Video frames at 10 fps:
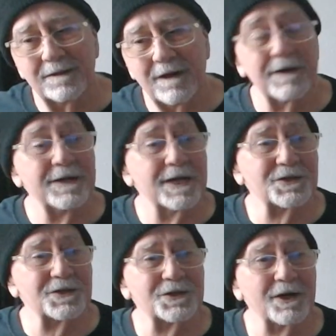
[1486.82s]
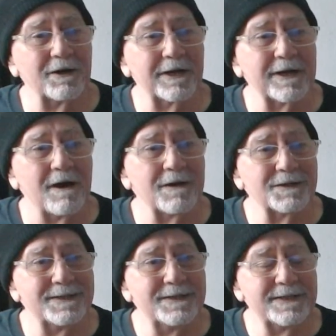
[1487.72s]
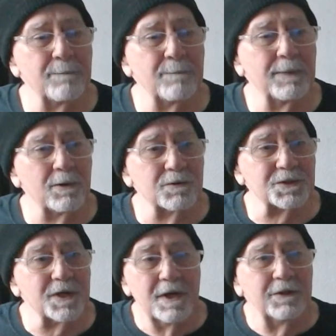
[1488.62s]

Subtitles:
unnecessarily on tempos,